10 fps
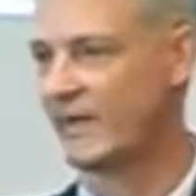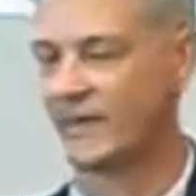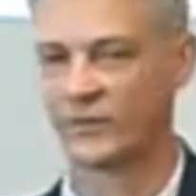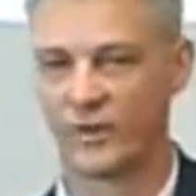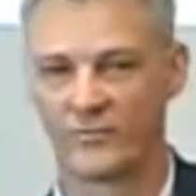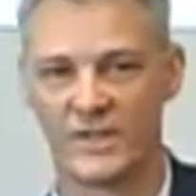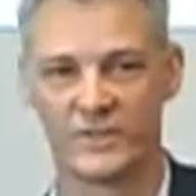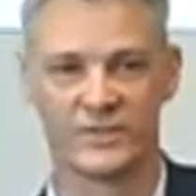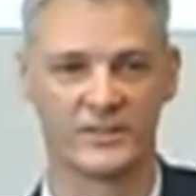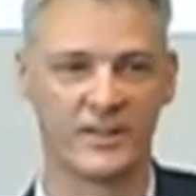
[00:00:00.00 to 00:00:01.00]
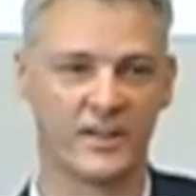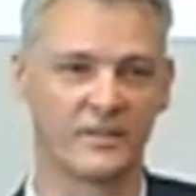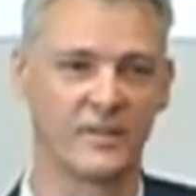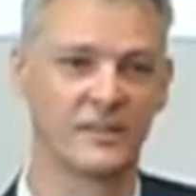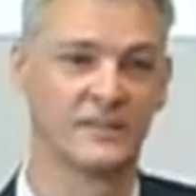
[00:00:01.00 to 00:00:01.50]
Ron mentioned,
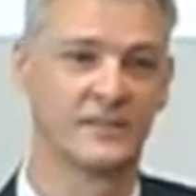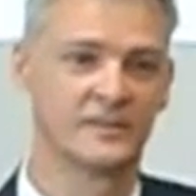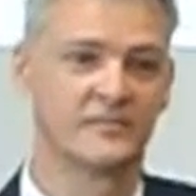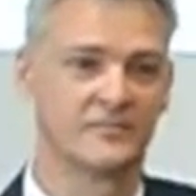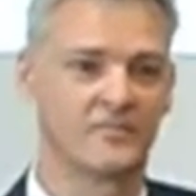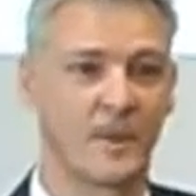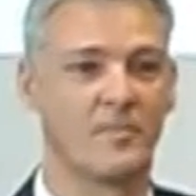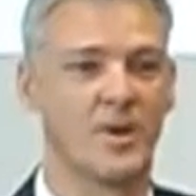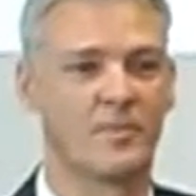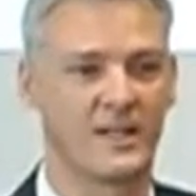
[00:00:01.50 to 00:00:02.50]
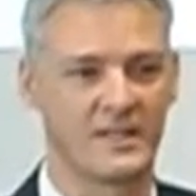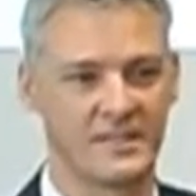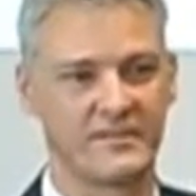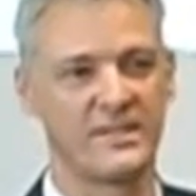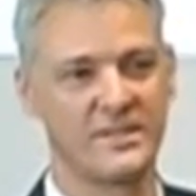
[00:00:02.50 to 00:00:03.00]

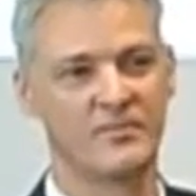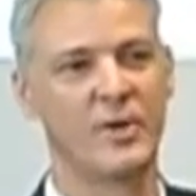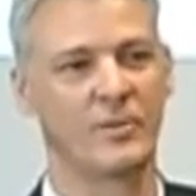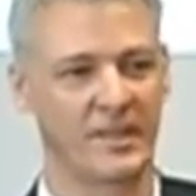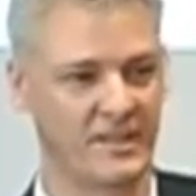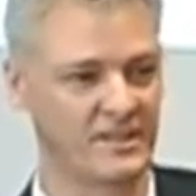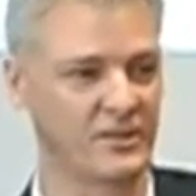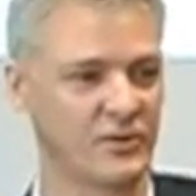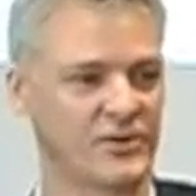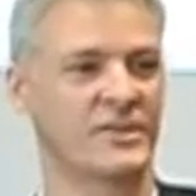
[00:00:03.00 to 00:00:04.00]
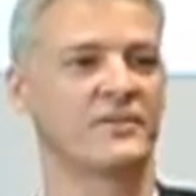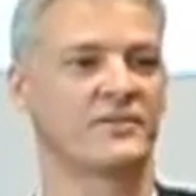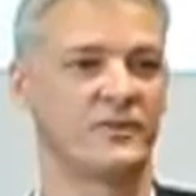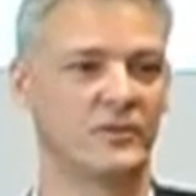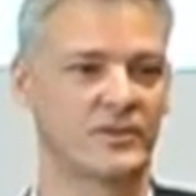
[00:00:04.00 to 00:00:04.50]
mobilizing. This is mobilizing your sales
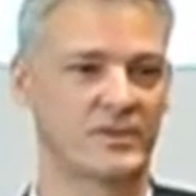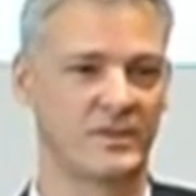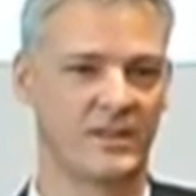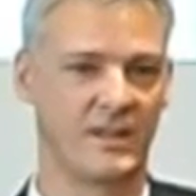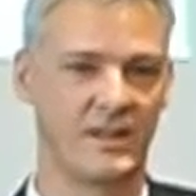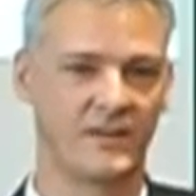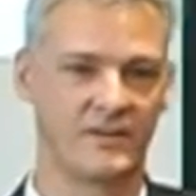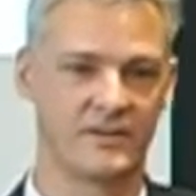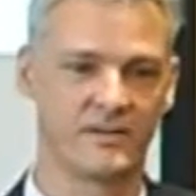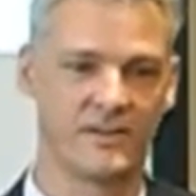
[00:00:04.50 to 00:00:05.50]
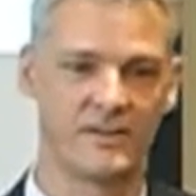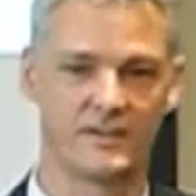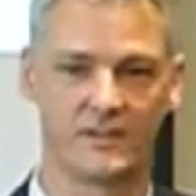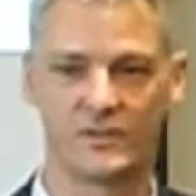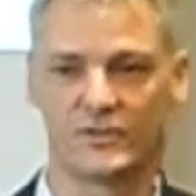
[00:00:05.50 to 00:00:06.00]
force. And these
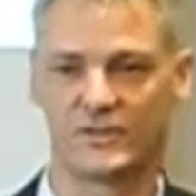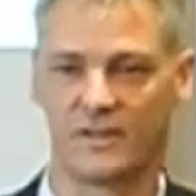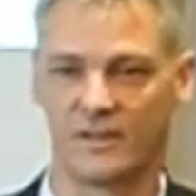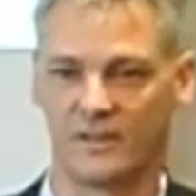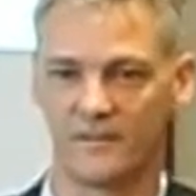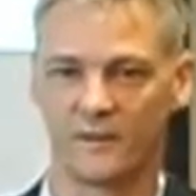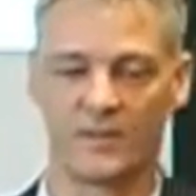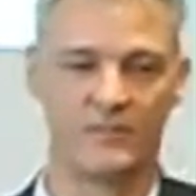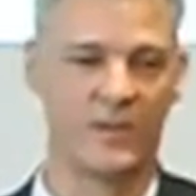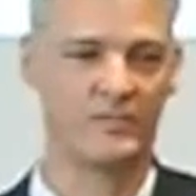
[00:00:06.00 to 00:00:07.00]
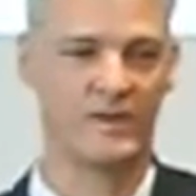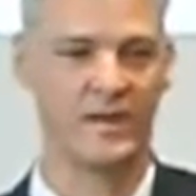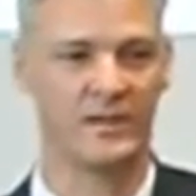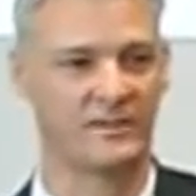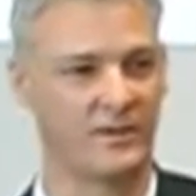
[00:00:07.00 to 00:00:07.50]
solutions are fully
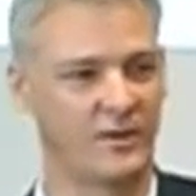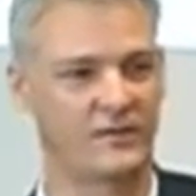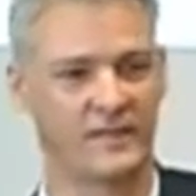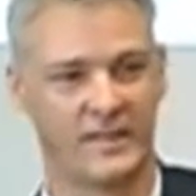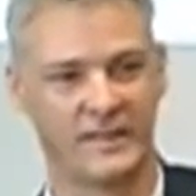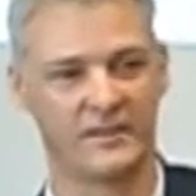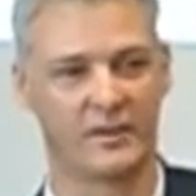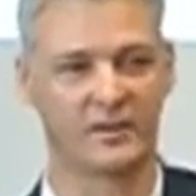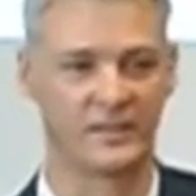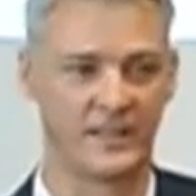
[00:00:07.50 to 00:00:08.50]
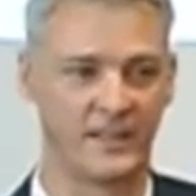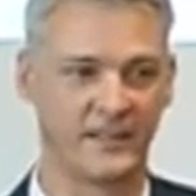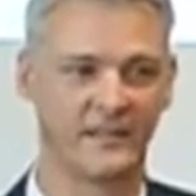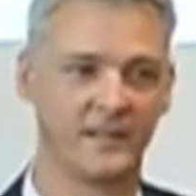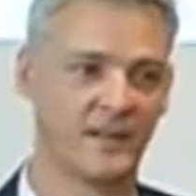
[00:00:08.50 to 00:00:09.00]
mobile, offline,
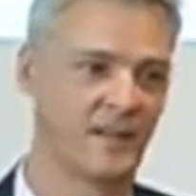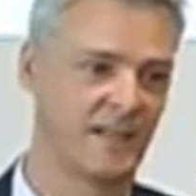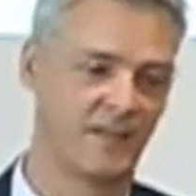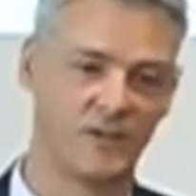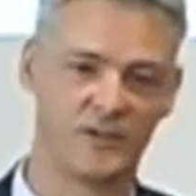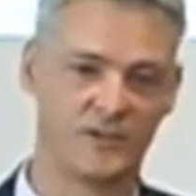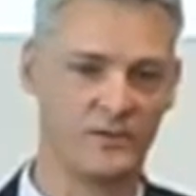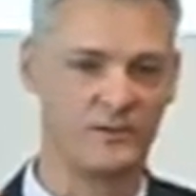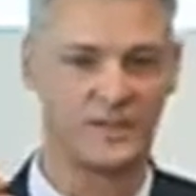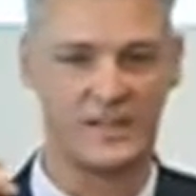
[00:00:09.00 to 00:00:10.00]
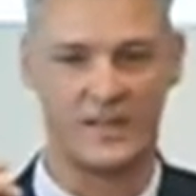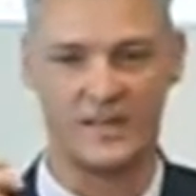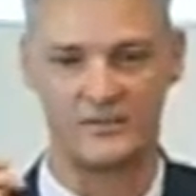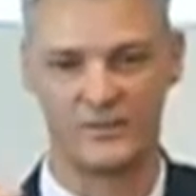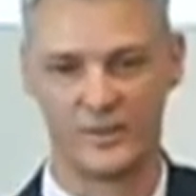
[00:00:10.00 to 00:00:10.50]
online, allowing you to
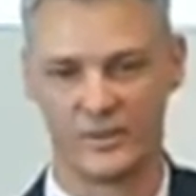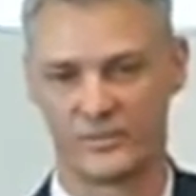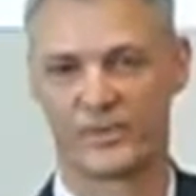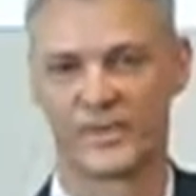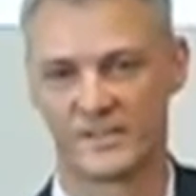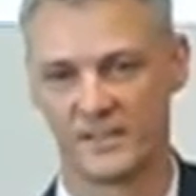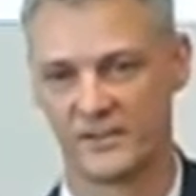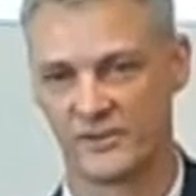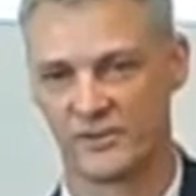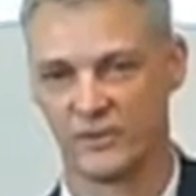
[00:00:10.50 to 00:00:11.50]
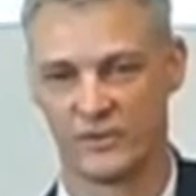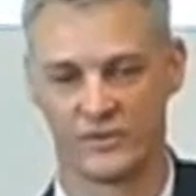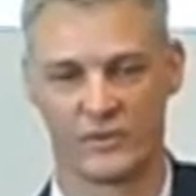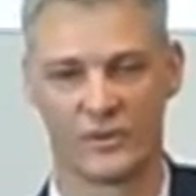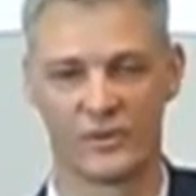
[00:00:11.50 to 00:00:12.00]
do the pricing in store,
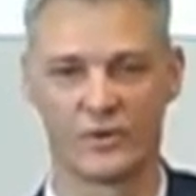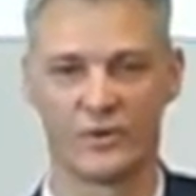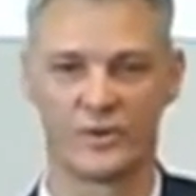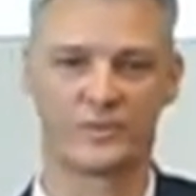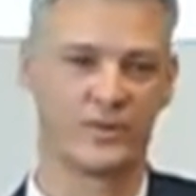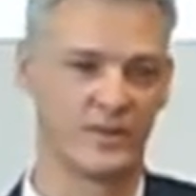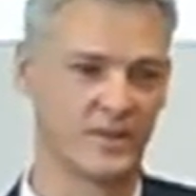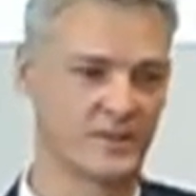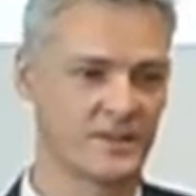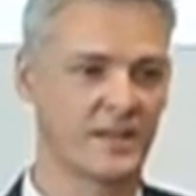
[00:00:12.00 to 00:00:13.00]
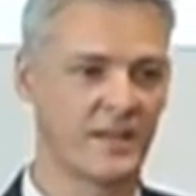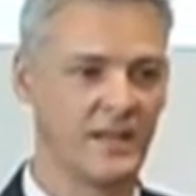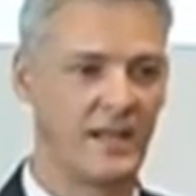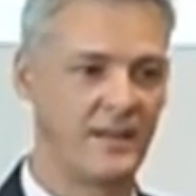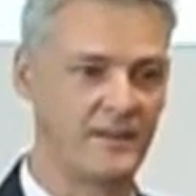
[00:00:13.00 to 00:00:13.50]
order products,
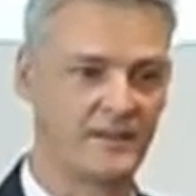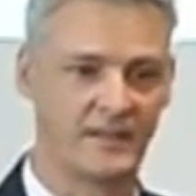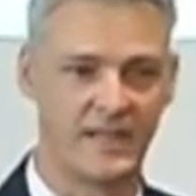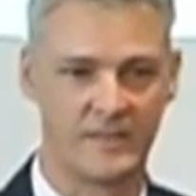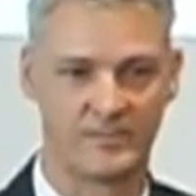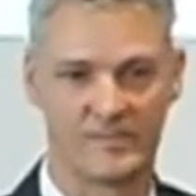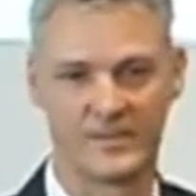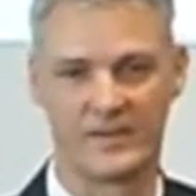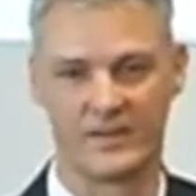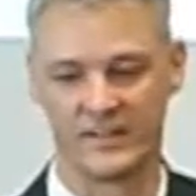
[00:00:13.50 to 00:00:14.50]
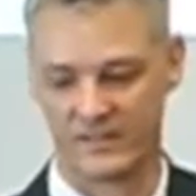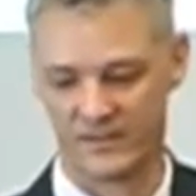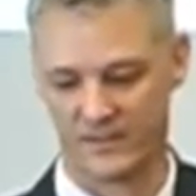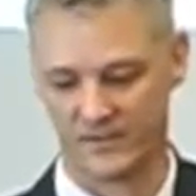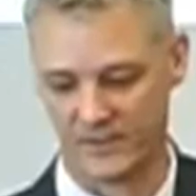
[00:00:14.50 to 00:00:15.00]
and connect directly to
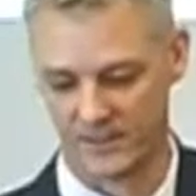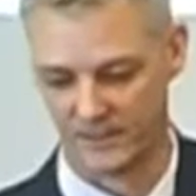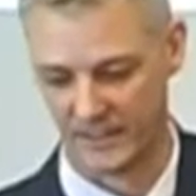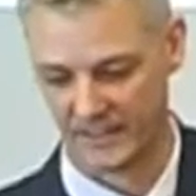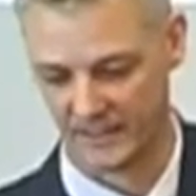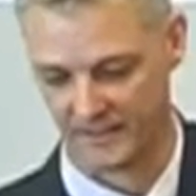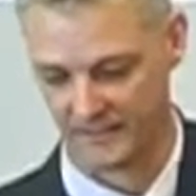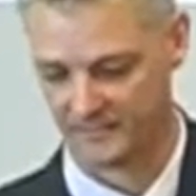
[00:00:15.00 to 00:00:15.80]
the back end.